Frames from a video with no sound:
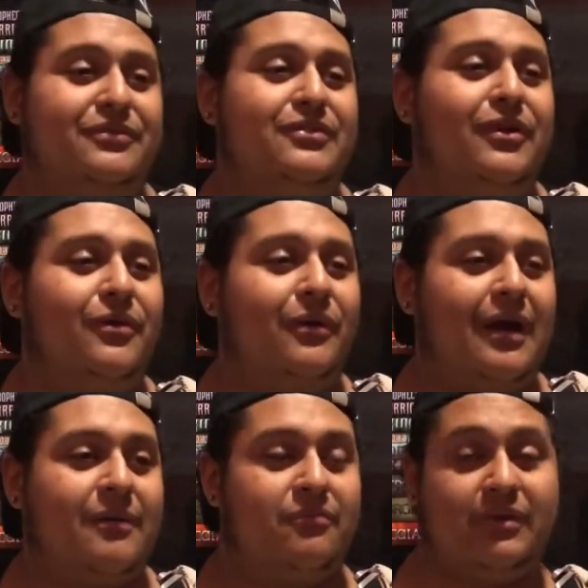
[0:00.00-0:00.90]
So
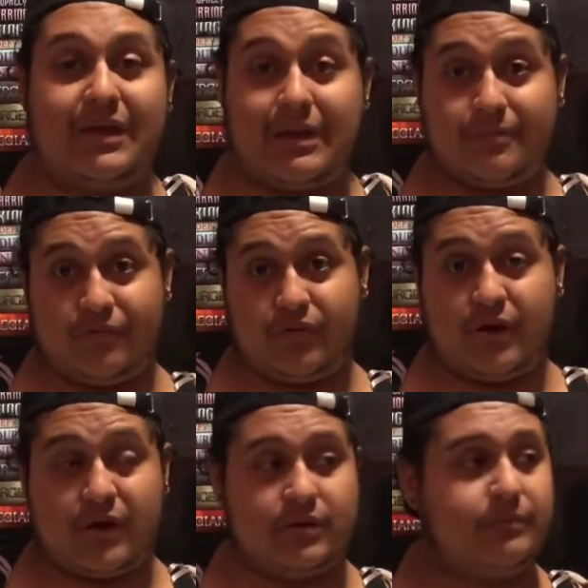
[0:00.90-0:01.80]
I'm really happy for
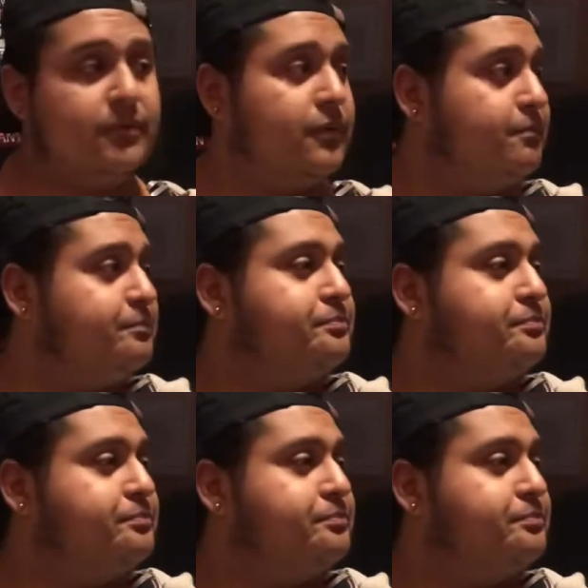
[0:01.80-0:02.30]
Audible.